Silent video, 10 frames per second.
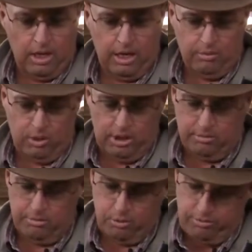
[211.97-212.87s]
I want
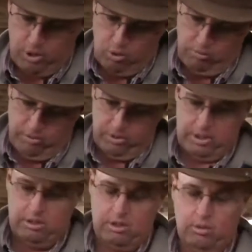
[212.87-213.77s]
him to move over
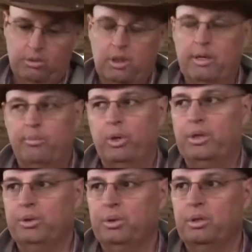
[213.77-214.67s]
and yield to that
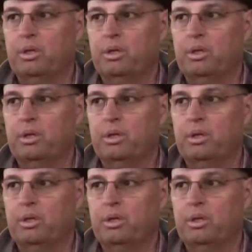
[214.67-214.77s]
pressure.